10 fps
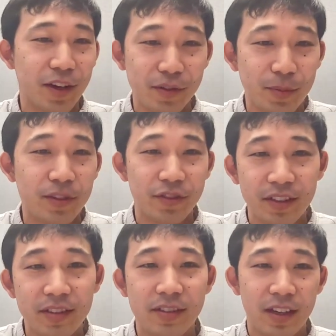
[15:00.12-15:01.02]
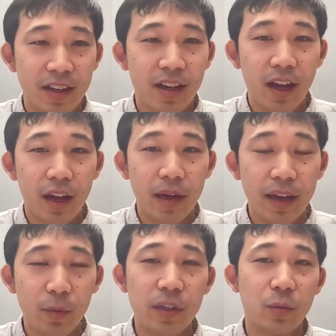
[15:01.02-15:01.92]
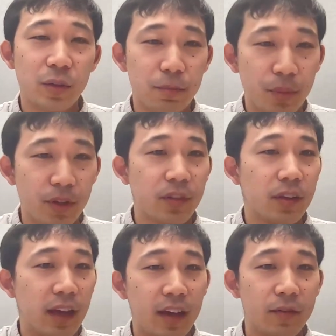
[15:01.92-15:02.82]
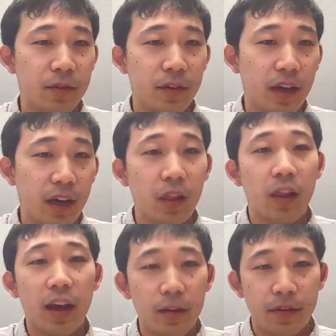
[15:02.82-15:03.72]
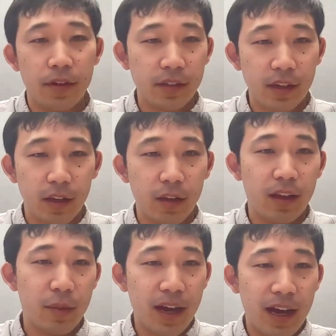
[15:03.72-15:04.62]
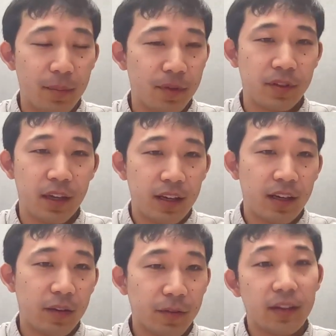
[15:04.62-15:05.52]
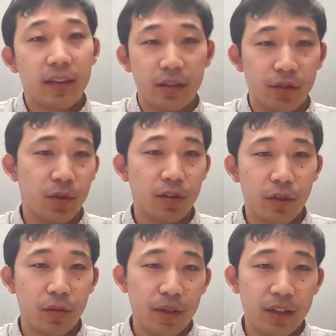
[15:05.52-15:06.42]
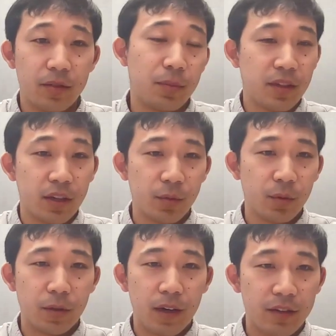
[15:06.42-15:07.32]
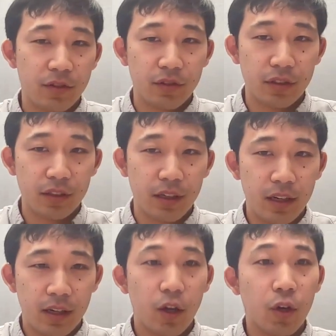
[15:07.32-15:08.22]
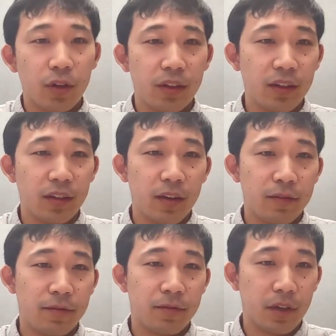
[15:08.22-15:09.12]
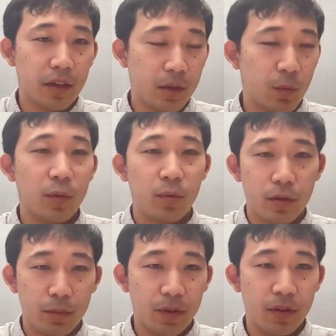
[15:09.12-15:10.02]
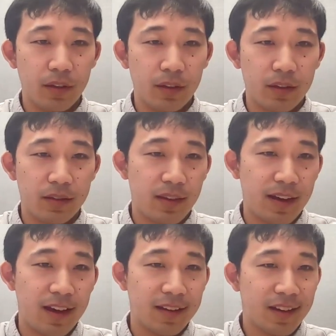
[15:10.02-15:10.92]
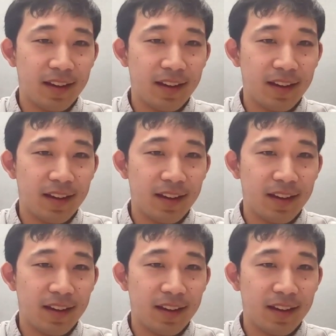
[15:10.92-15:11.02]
on spreadsheets. We've built a lot of the LLM ops kind of like into our code base because we were actually early enough when we were building this that